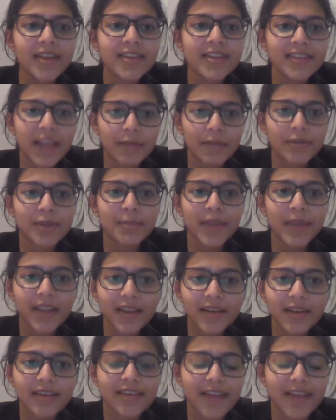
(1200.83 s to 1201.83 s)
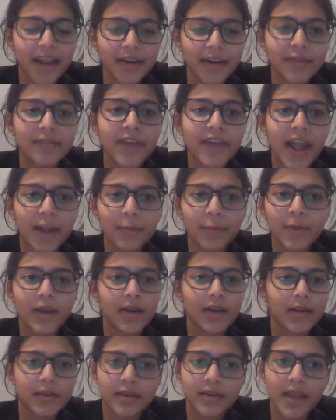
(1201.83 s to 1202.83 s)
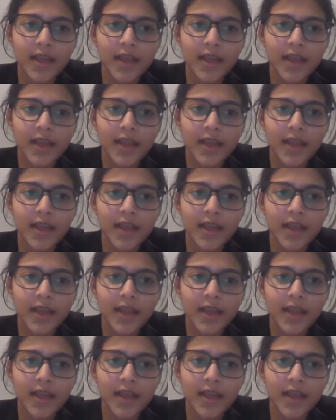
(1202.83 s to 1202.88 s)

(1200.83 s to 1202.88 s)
So I was being rather frank with her.